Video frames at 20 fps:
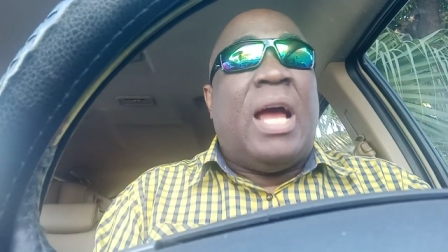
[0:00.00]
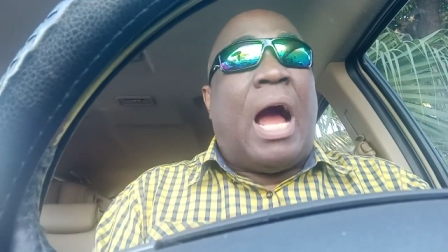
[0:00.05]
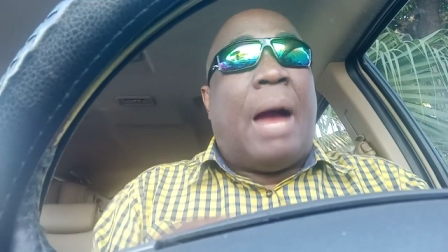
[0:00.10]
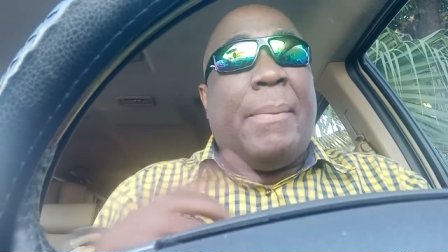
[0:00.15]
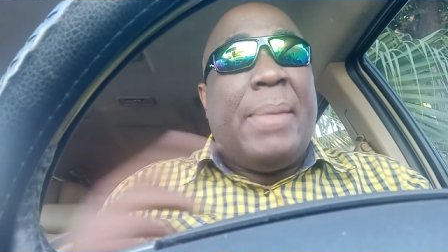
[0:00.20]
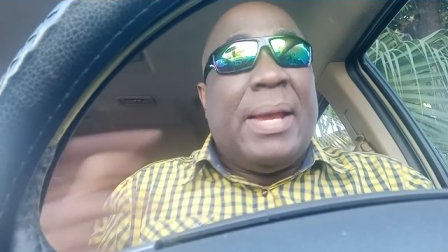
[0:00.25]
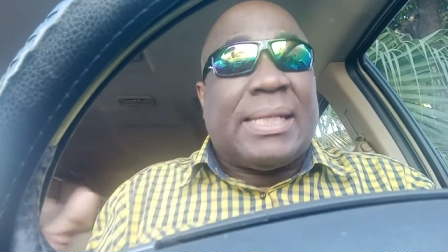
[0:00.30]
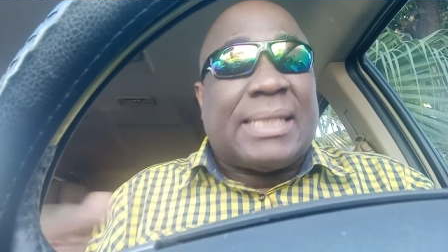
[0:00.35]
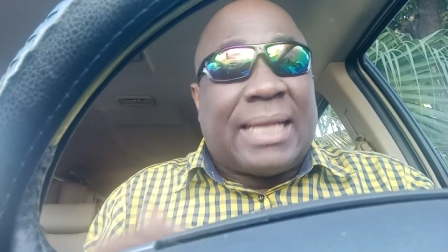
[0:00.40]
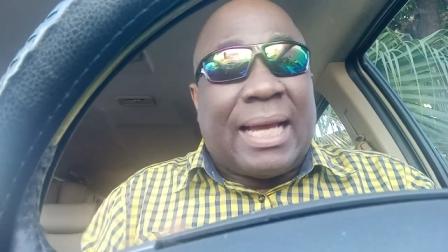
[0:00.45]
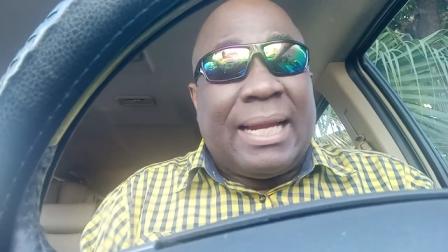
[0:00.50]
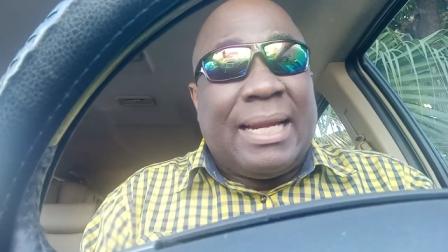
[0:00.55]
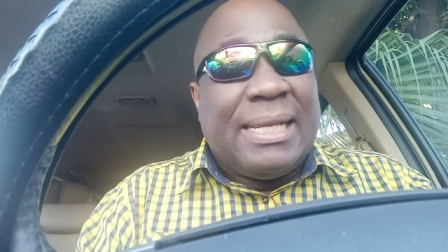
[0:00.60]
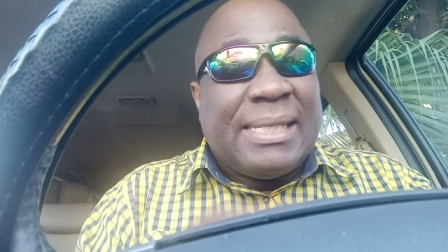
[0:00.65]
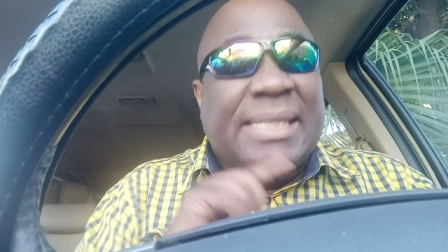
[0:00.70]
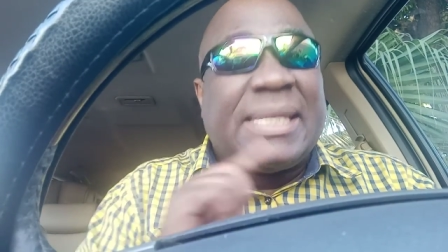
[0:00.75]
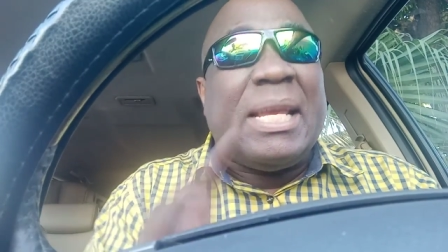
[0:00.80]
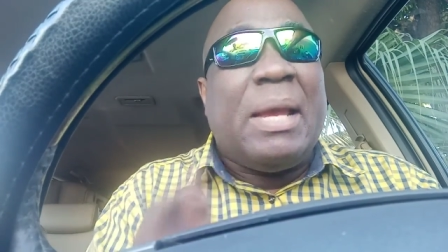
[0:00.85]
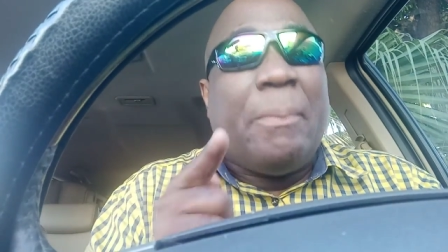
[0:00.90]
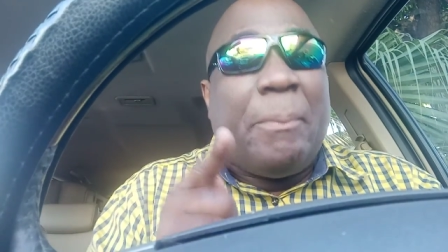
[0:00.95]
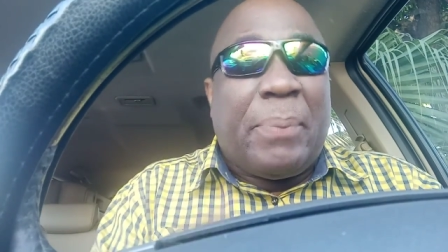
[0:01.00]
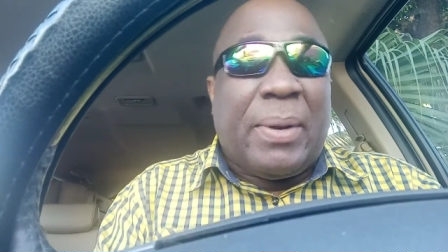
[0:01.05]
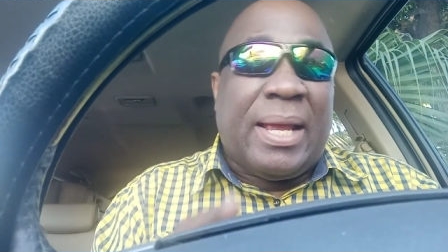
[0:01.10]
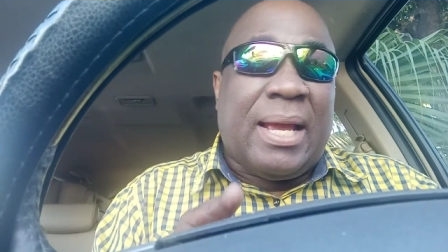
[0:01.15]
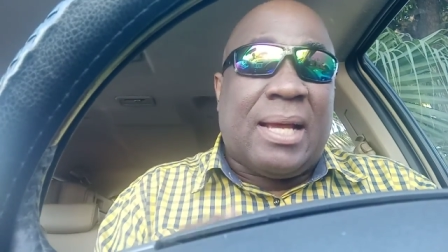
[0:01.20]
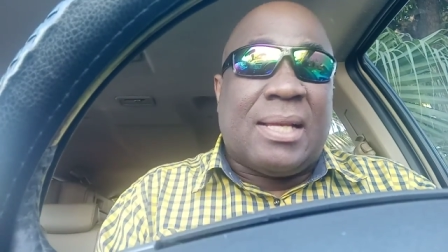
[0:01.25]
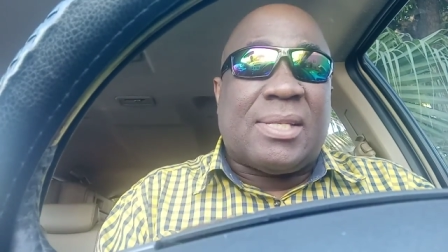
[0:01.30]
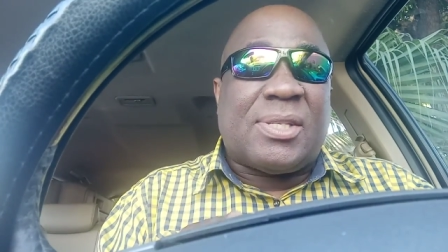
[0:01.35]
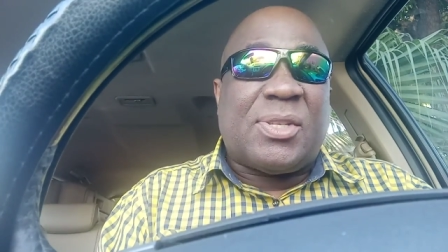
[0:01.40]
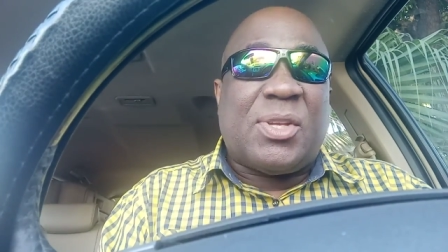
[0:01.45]
are basically the same
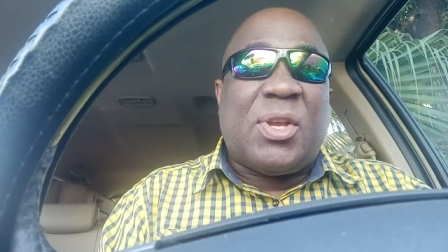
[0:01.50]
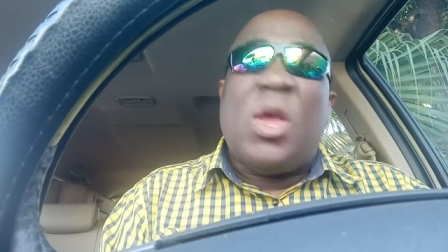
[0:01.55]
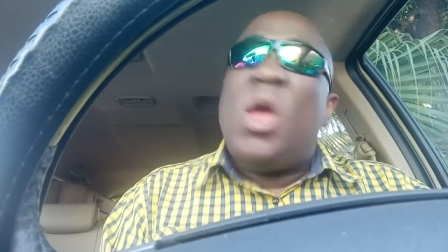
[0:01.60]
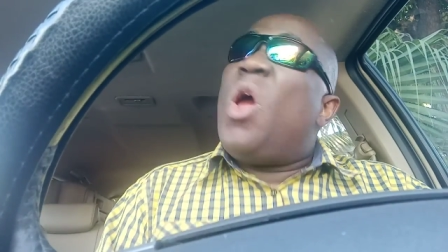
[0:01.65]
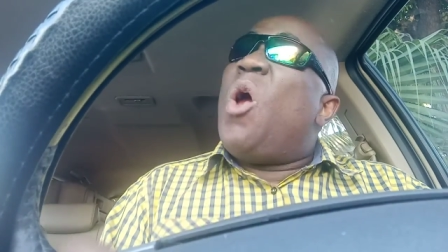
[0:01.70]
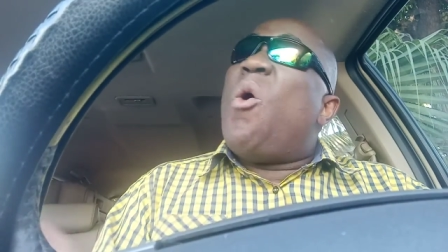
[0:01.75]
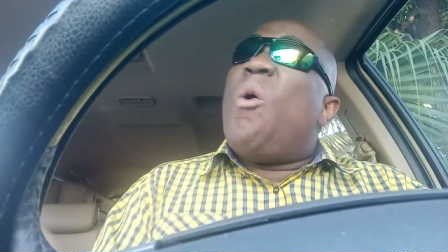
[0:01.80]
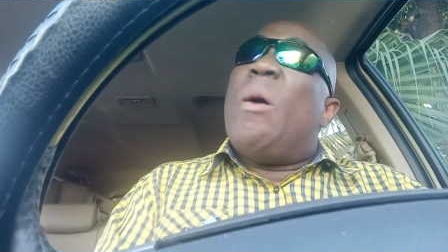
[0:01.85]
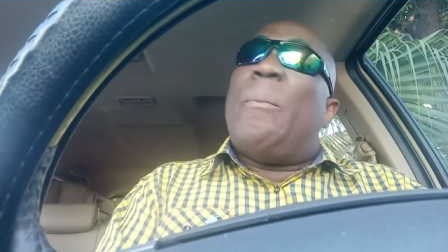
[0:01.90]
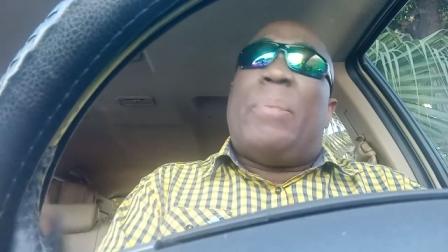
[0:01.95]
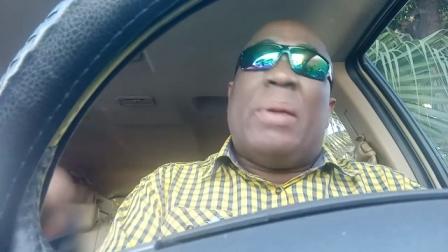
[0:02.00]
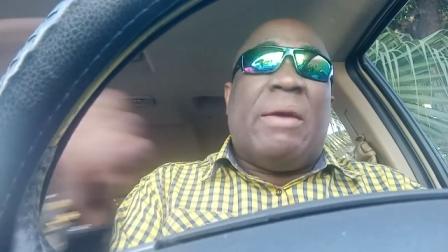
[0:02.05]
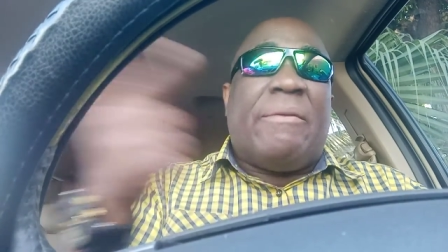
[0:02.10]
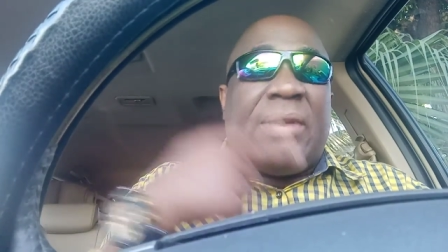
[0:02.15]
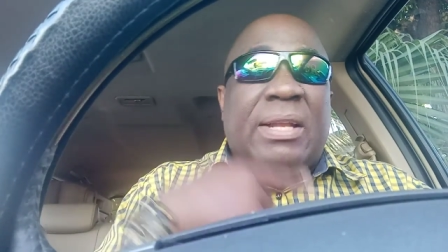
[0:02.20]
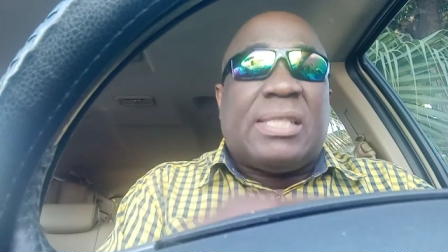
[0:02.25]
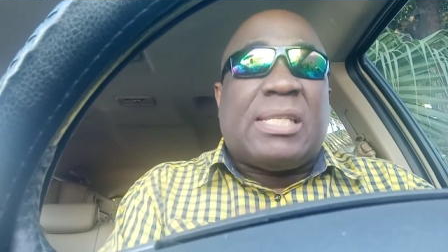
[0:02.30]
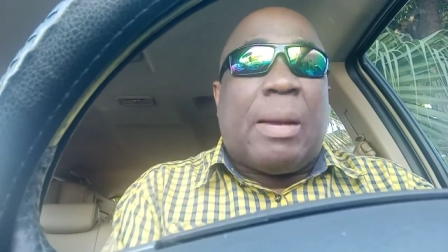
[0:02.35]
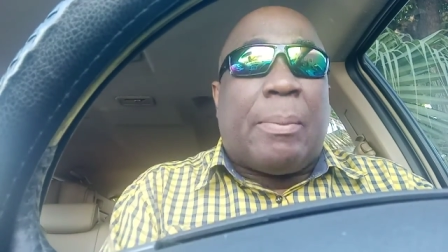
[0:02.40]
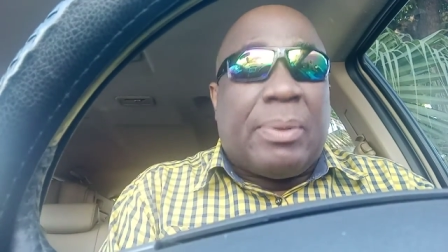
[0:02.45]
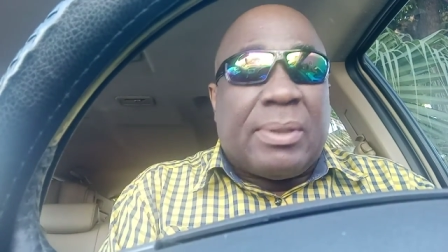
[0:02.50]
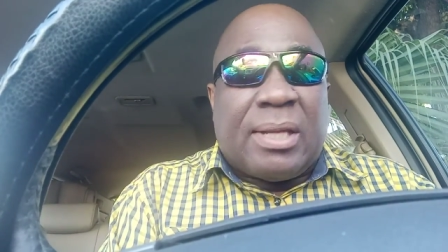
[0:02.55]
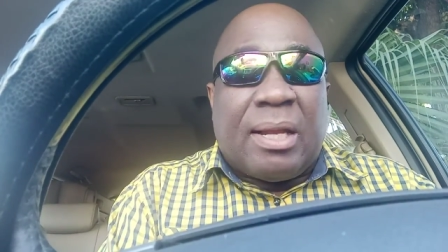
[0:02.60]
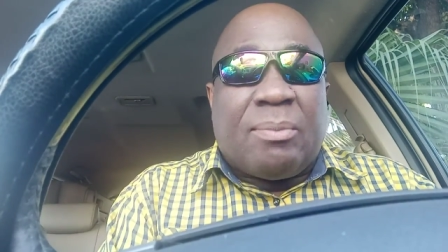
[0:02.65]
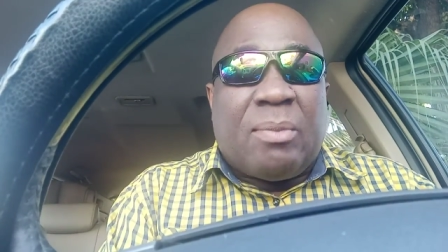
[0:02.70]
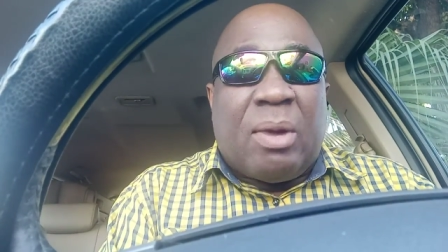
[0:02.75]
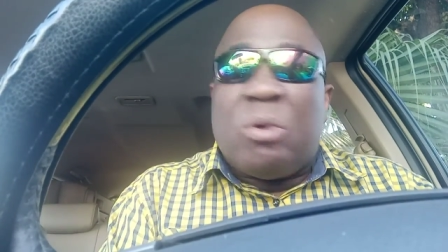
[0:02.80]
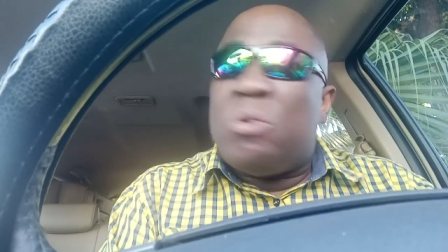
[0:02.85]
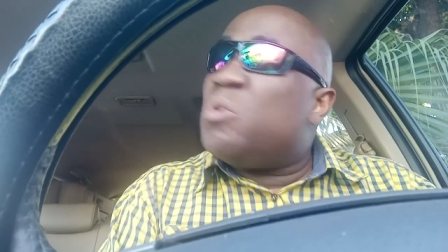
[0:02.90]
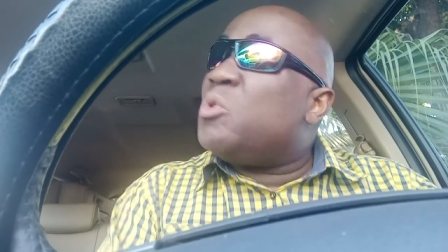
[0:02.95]
players who play for the
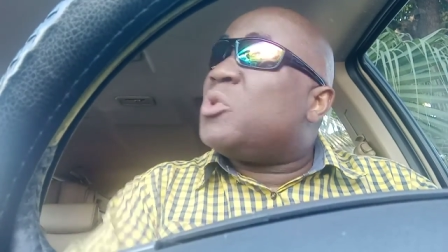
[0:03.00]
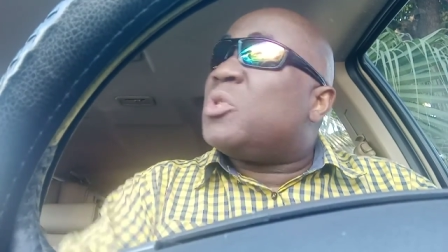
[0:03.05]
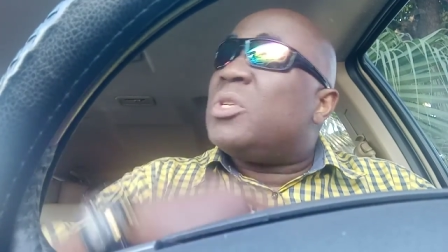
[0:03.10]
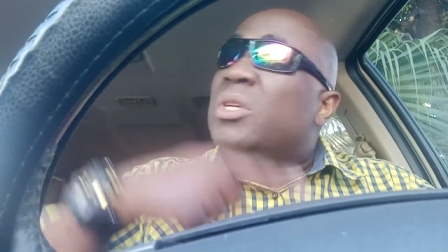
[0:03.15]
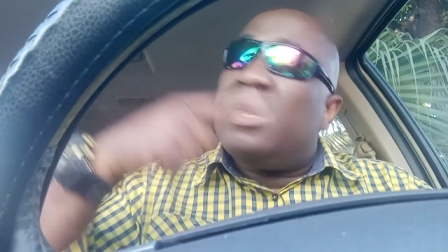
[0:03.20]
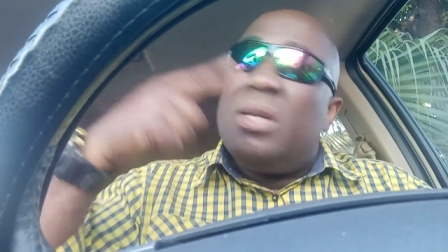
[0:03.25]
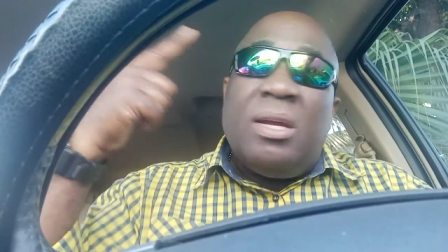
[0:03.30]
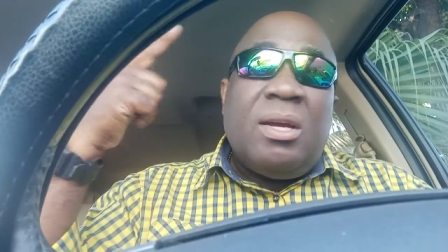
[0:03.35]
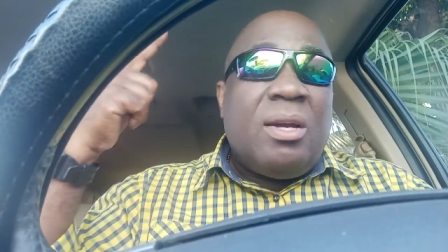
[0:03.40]
Chapelton Maroons,